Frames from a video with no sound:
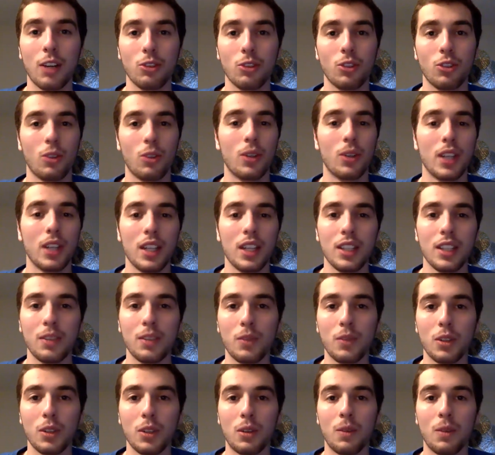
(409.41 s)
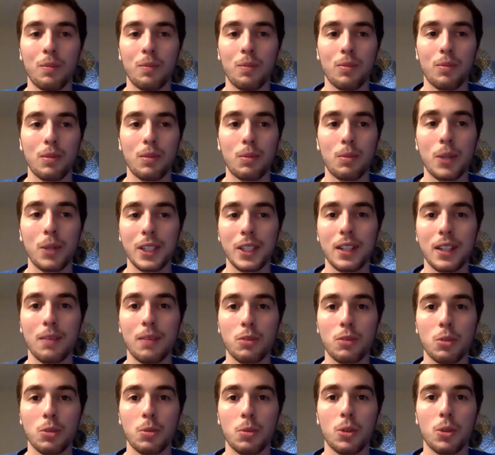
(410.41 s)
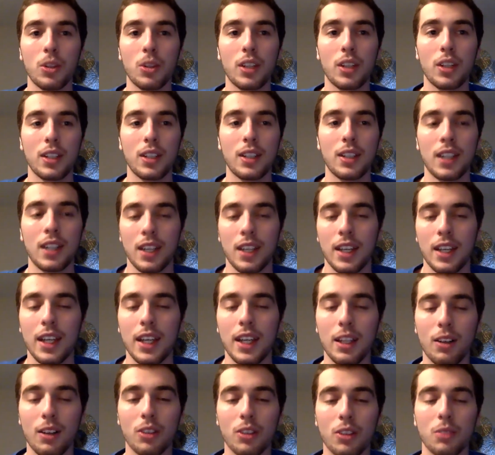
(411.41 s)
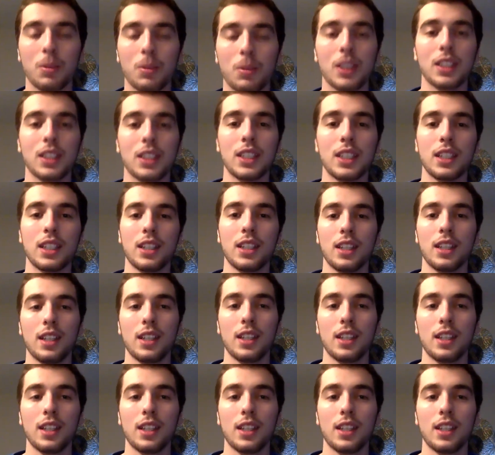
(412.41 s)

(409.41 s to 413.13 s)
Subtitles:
So you feel pretty comfortable, and ultimately